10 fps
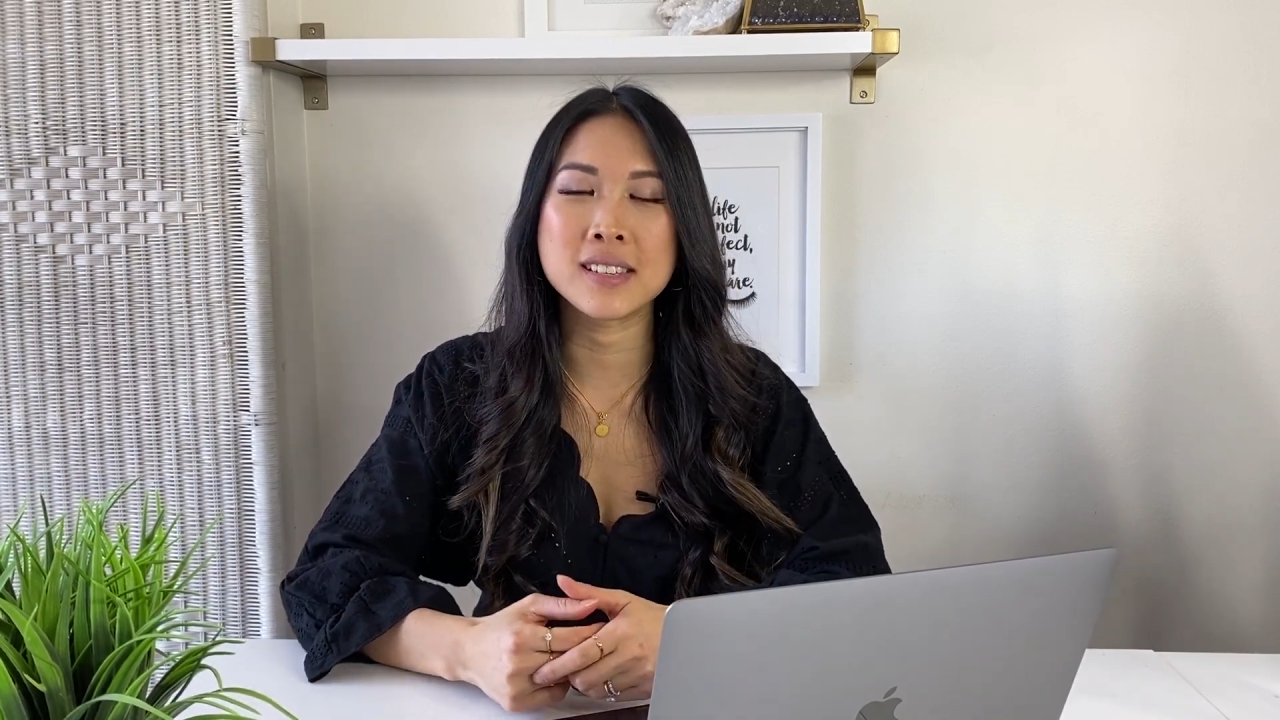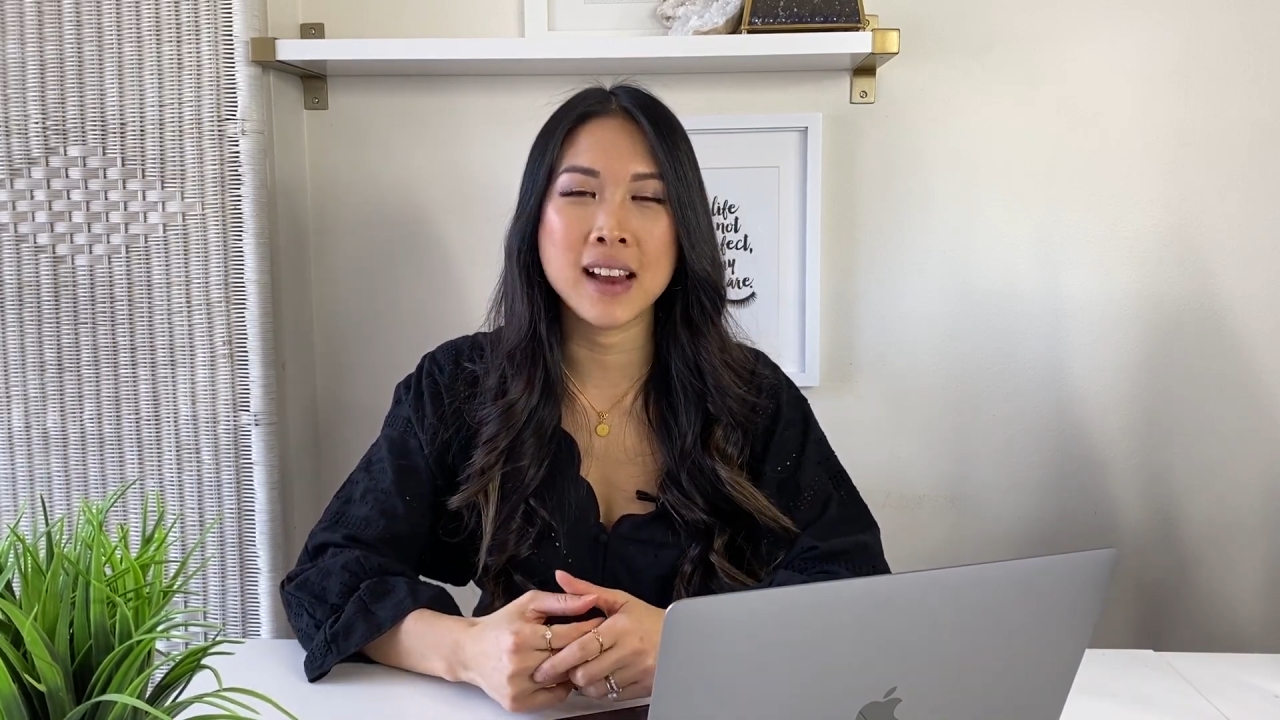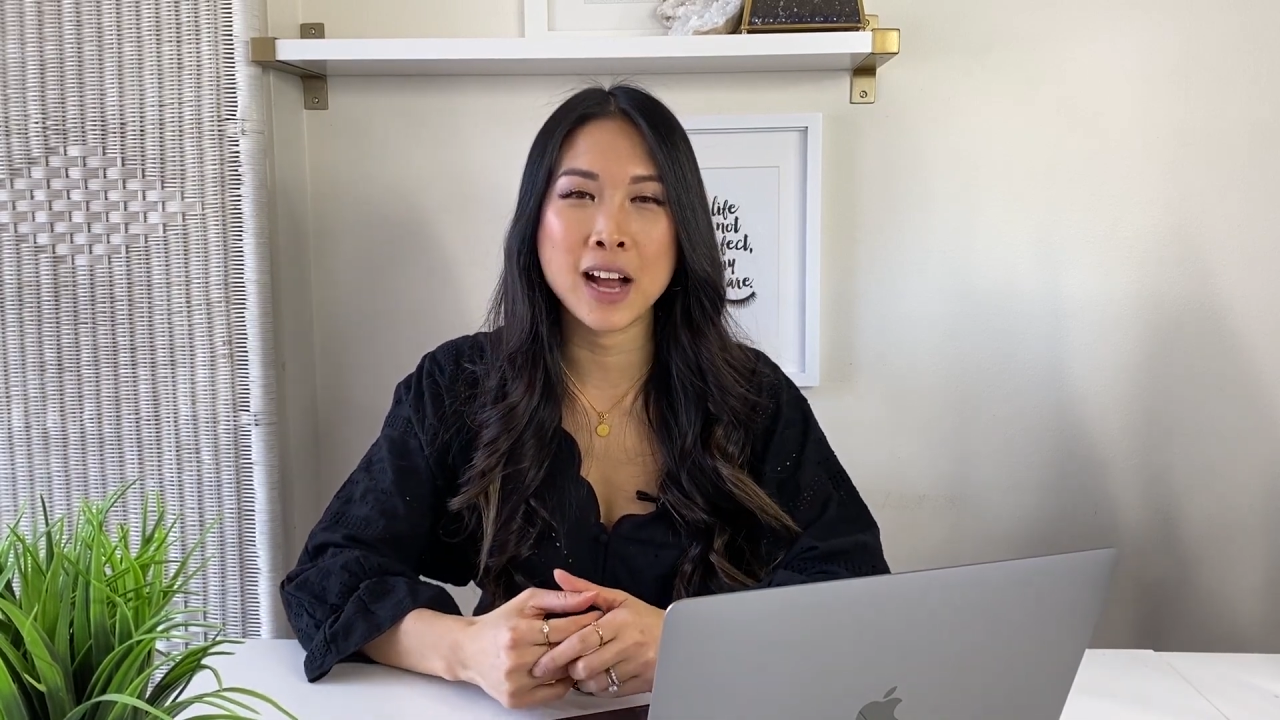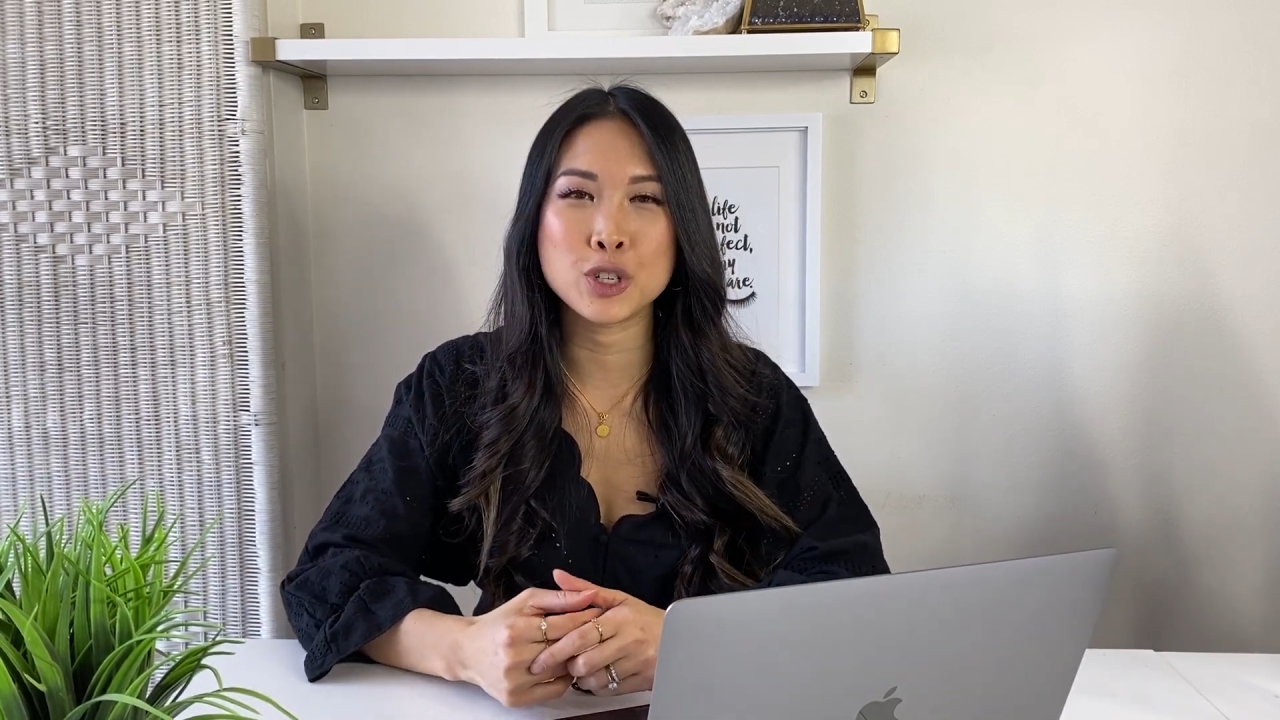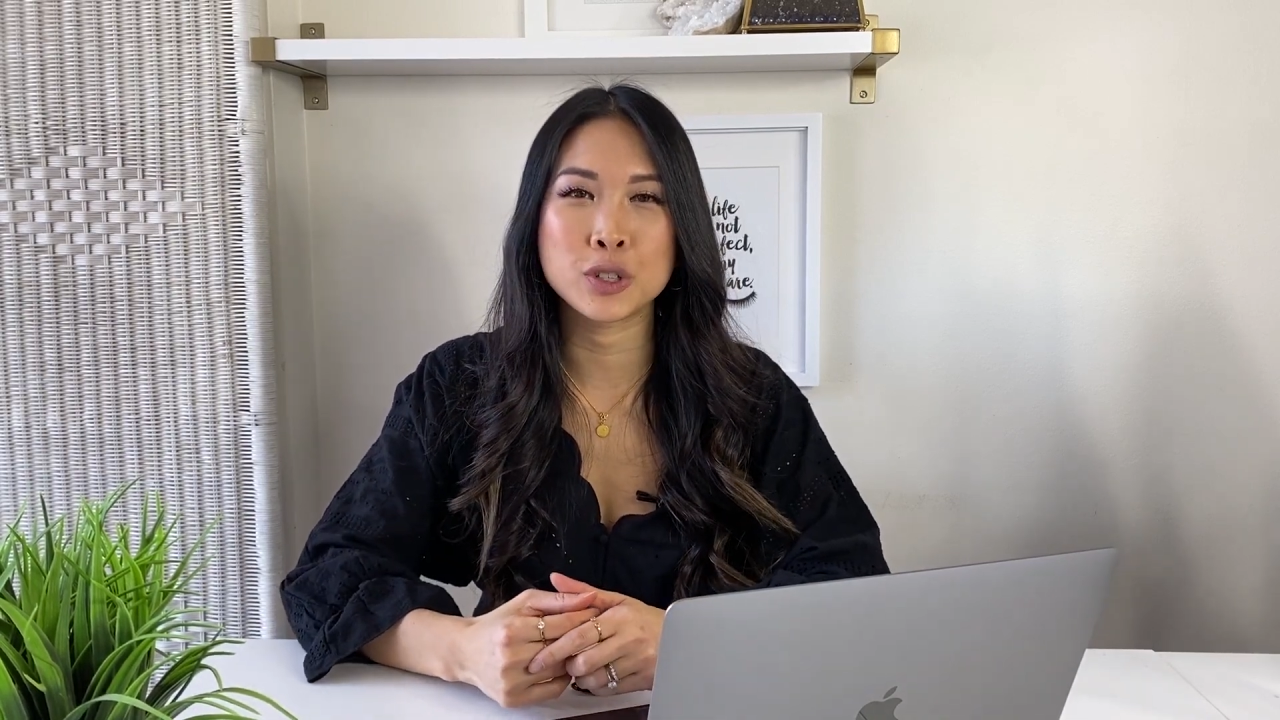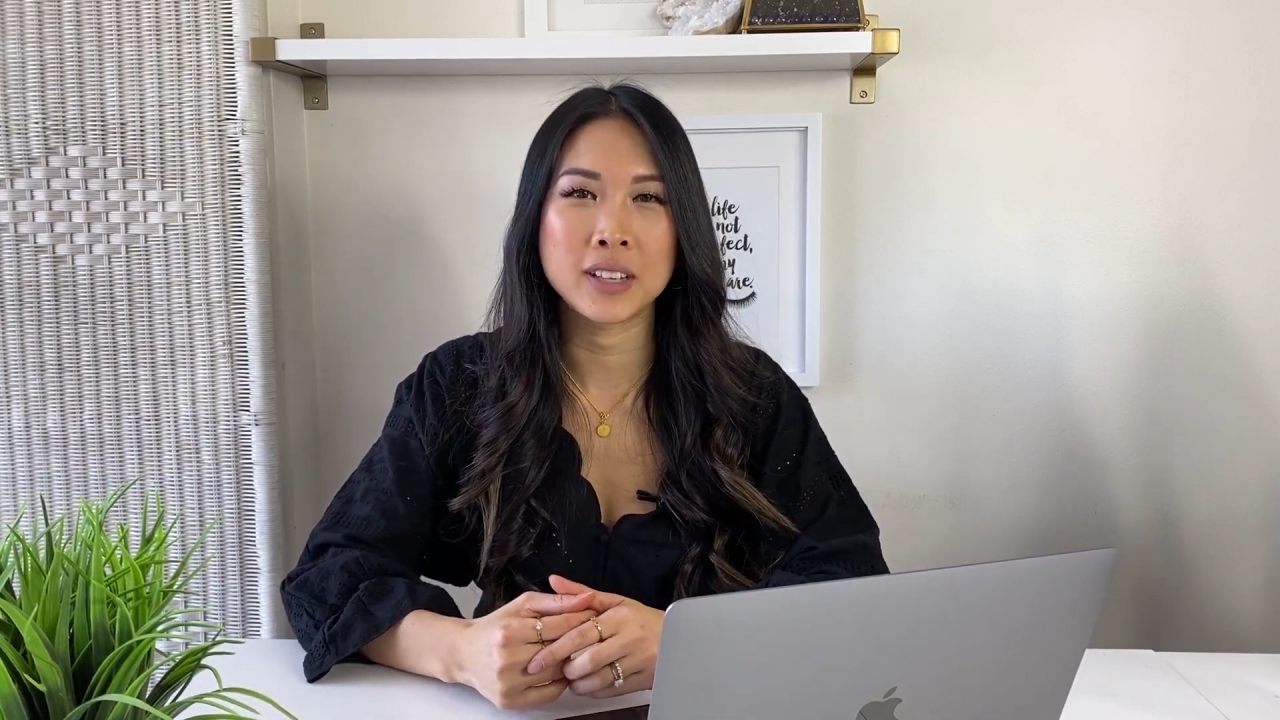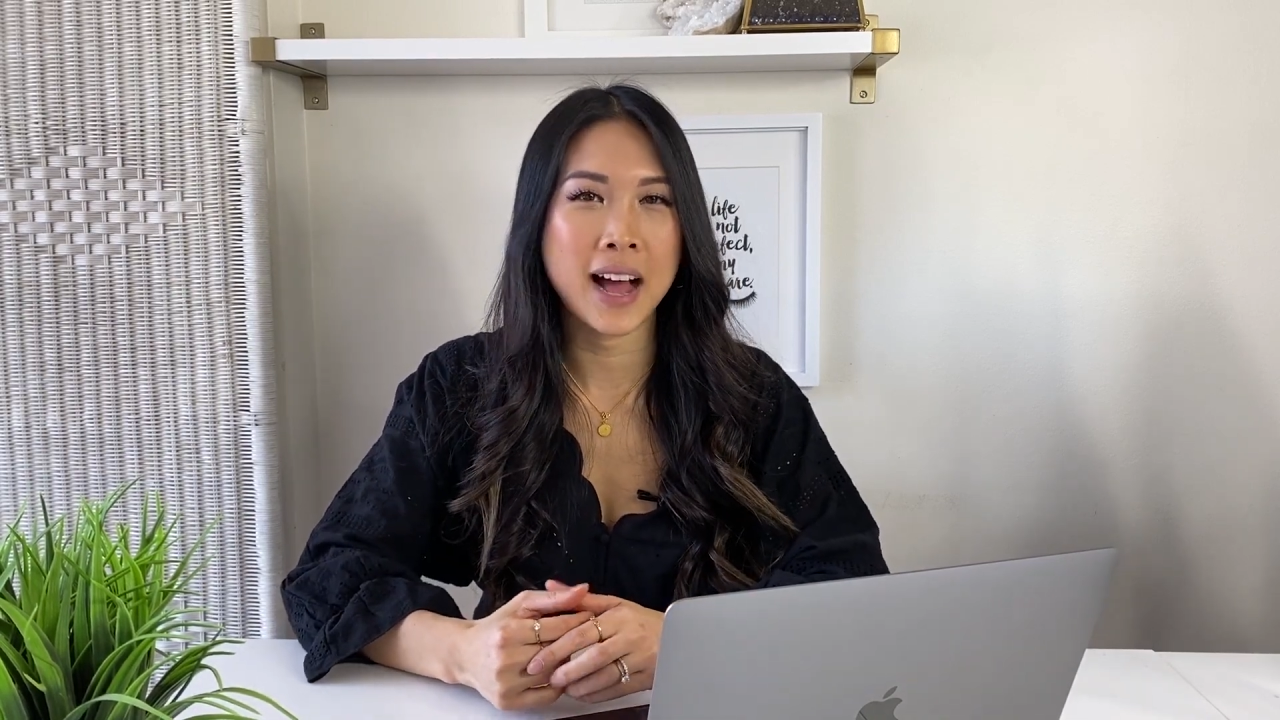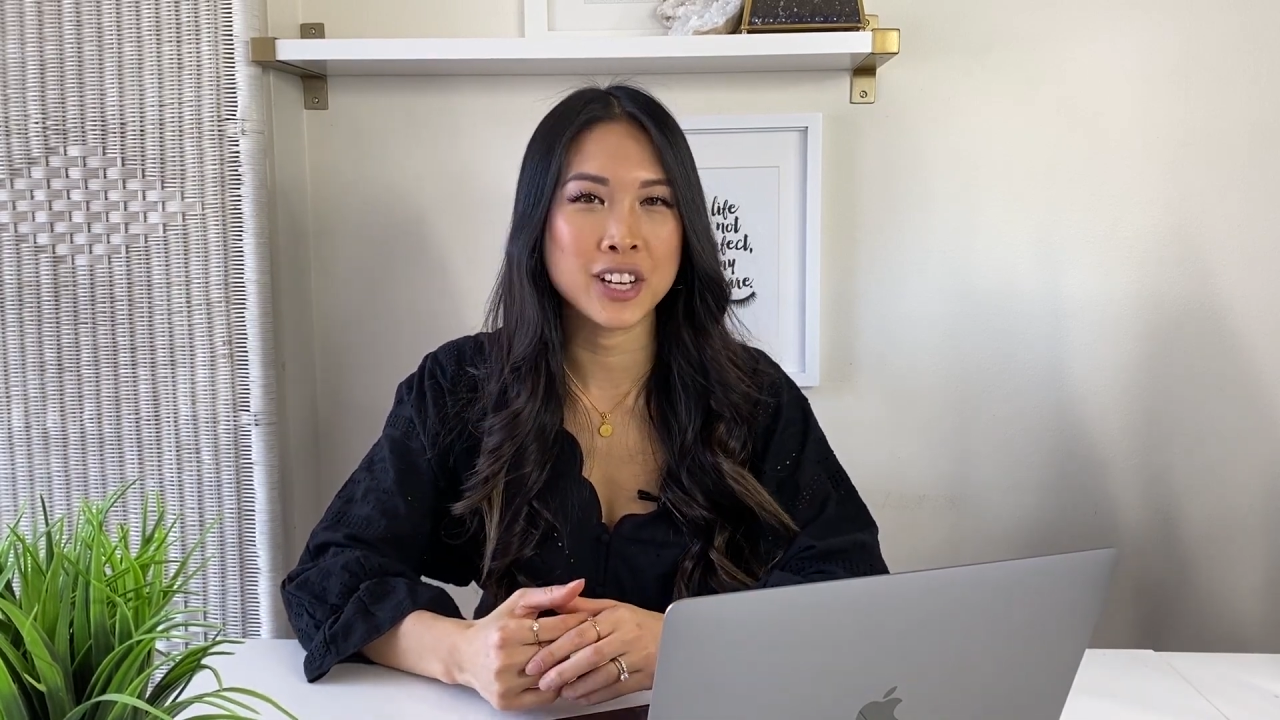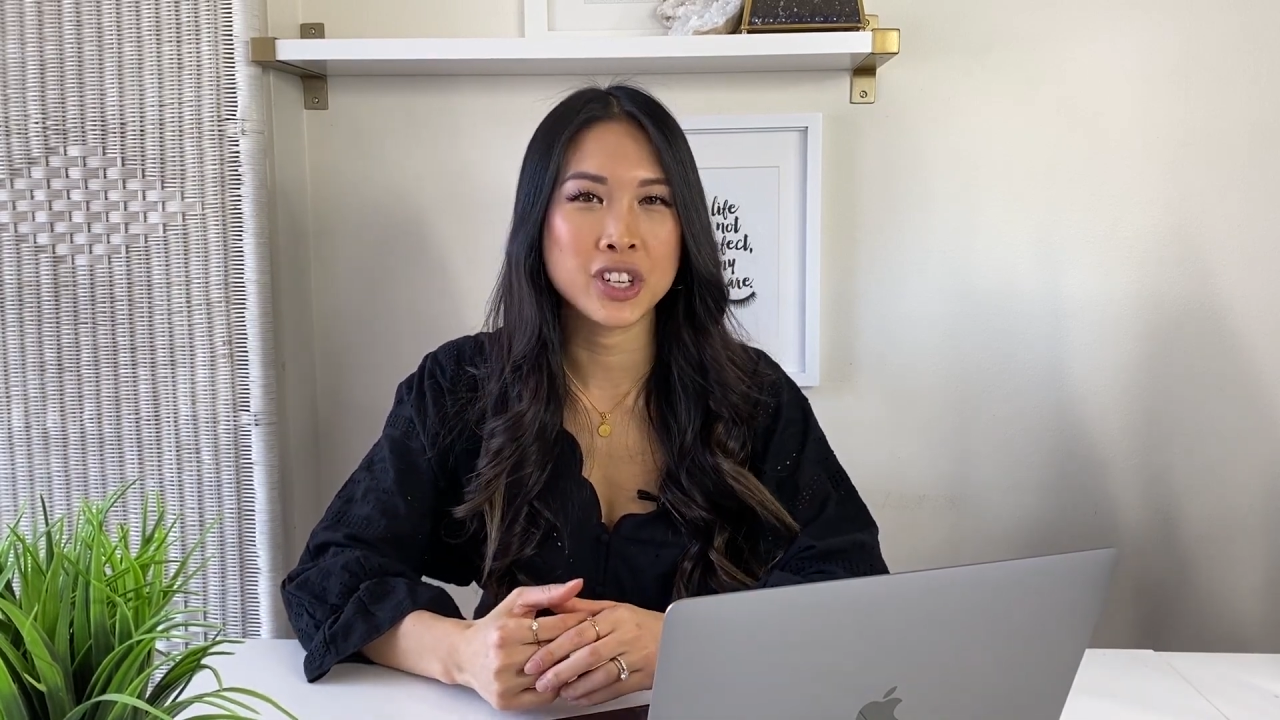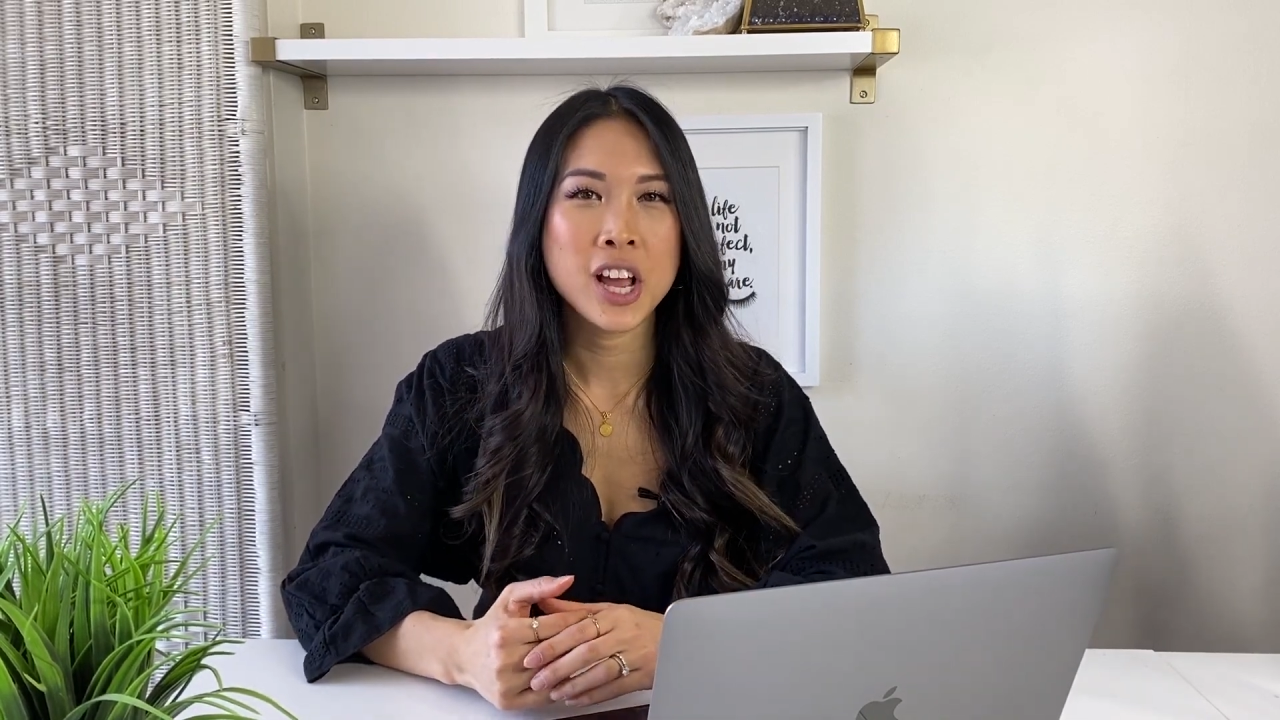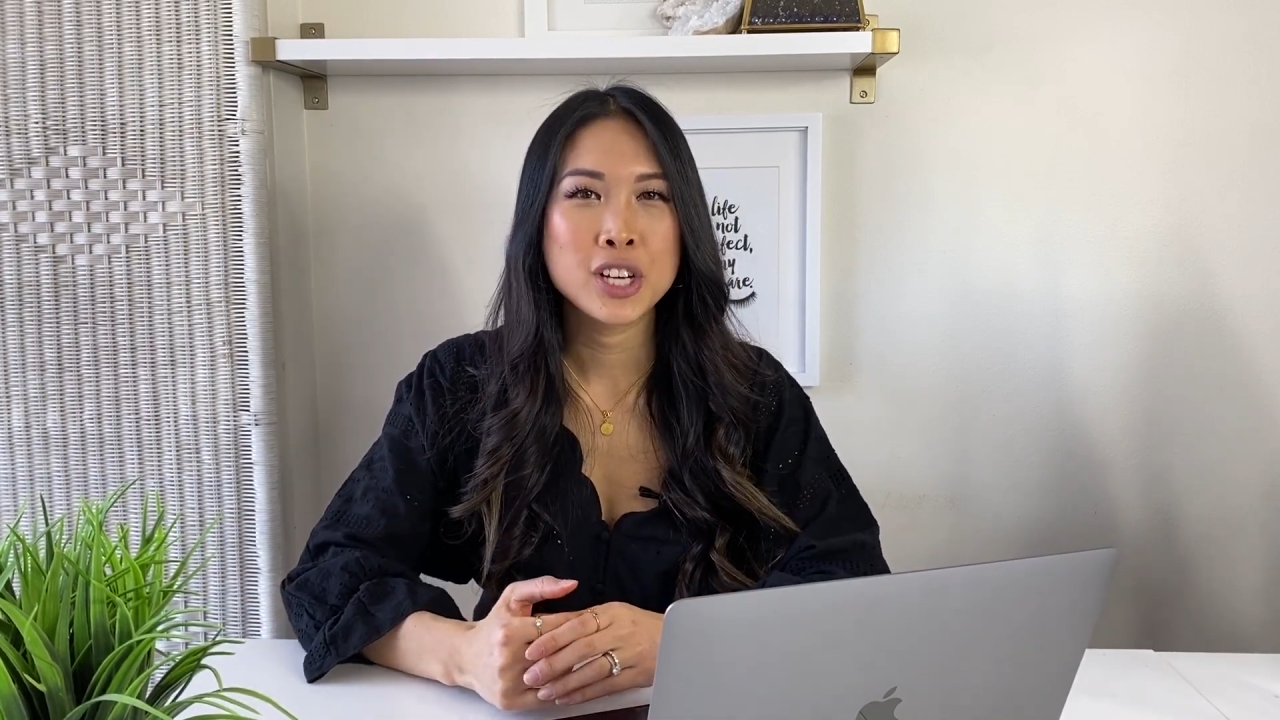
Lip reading: natural lash